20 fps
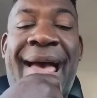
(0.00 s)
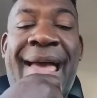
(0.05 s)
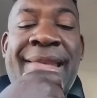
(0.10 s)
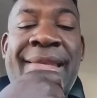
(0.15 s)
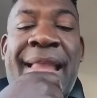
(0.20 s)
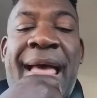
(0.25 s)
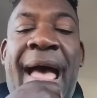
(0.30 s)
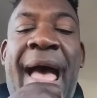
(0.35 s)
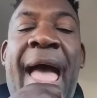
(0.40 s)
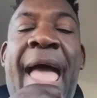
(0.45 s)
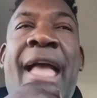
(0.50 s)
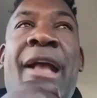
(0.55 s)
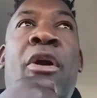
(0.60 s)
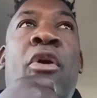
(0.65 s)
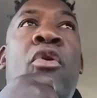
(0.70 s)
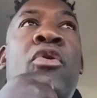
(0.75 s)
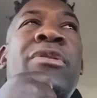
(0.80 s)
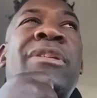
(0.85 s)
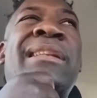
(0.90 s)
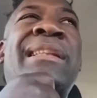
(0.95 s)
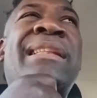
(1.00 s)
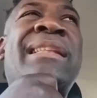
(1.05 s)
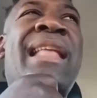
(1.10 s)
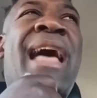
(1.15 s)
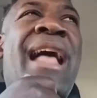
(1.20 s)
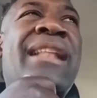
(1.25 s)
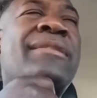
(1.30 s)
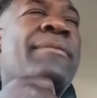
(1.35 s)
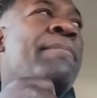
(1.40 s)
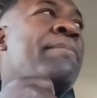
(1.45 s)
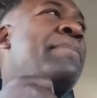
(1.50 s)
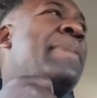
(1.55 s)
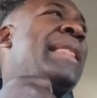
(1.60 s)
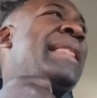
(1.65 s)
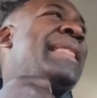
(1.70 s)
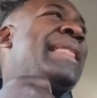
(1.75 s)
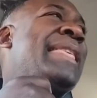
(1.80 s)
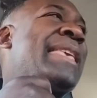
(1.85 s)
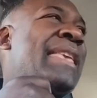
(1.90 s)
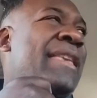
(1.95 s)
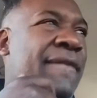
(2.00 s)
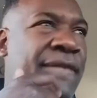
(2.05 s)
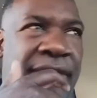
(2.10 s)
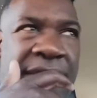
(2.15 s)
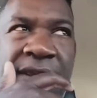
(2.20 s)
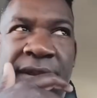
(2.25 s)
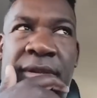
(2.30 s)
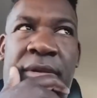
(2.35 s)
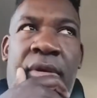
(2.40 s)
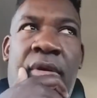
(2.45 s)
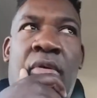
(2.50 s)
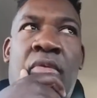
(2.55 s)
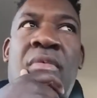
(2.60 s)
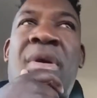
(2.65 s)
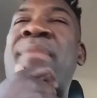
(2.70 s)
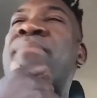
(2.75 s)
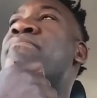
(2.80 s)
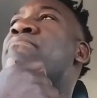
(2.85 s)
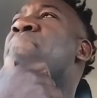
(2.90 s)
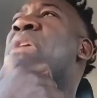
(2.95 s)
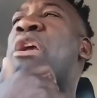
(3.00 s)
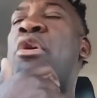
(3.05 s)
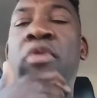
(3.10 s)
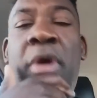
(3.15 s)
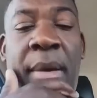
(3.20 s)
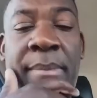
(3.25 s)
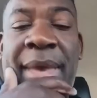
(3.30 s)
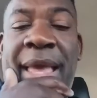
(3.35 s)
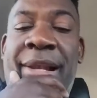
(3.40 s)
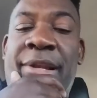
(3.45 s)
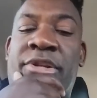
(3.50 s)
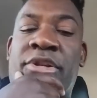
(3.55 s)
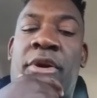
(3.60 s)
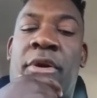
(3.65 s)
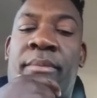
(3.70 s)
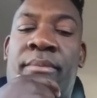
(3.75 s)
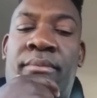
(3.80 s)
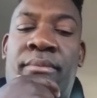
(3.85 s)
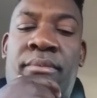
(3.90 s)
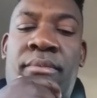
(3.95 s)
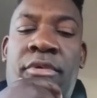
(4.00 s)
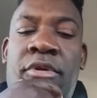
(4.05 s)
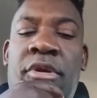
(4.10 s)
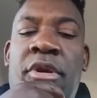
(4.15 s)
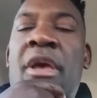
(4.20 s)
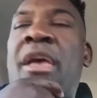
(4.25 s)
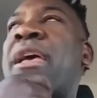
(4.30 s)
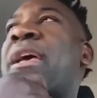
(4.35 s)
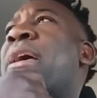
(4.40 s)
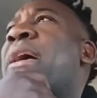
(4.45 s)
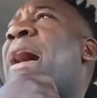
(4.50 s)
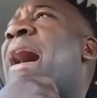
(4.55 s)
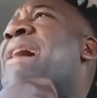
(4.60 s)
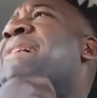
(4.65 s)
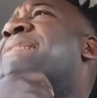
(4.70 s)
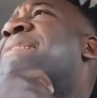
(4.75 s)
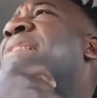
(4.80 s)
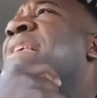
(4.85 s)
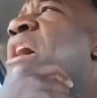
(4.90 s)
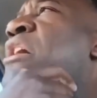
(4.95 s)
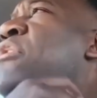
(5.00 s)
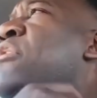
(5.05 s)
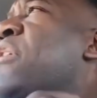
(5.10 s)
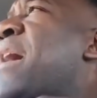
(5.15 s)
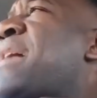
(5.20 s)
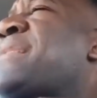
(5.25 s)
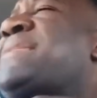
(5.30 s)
And I could not believe it. When me go to Belgium and see a